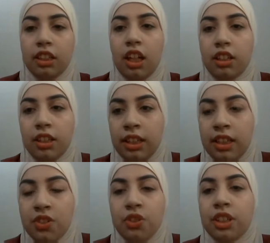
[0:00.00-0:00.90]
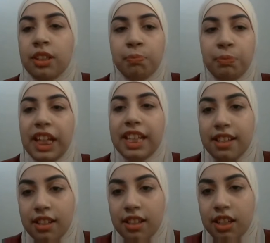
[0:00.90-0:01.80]
a lot in certain
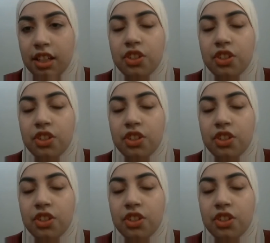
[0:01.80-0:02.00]
places.